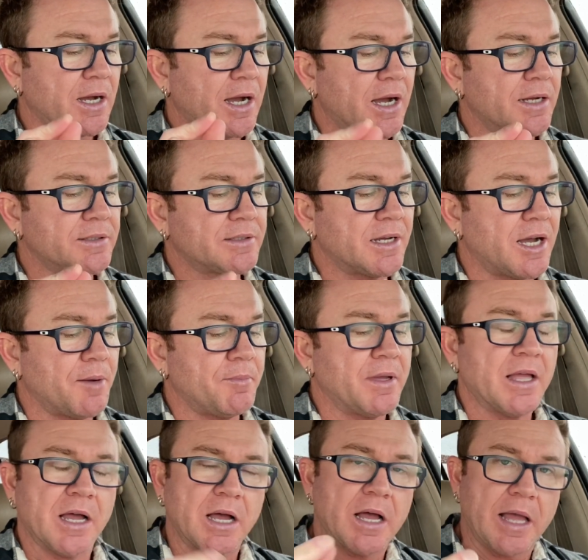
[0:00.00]
Adam.
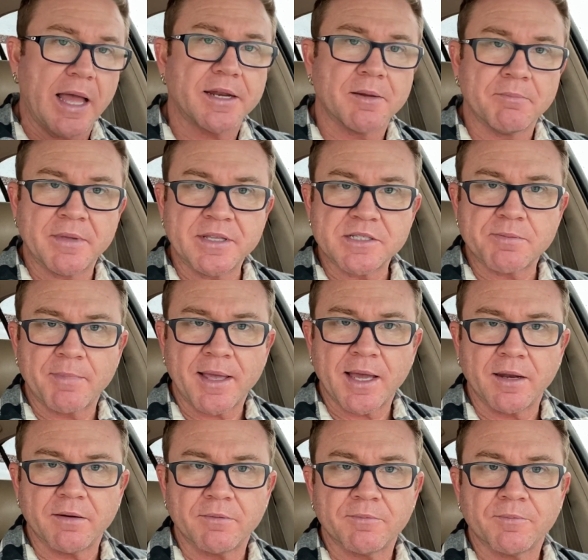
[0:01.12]
Adam means
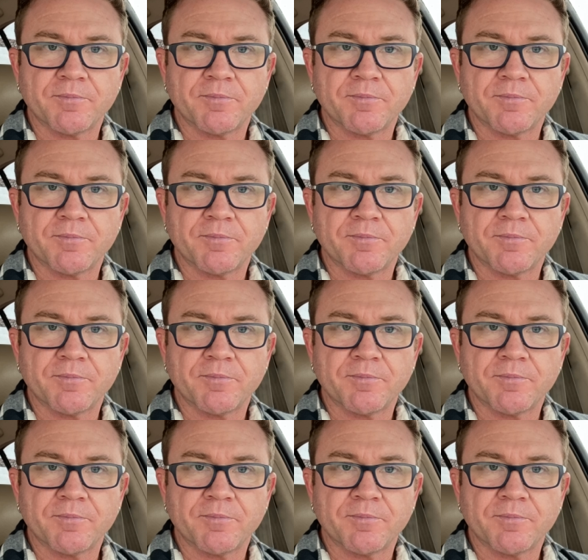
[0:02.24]
man.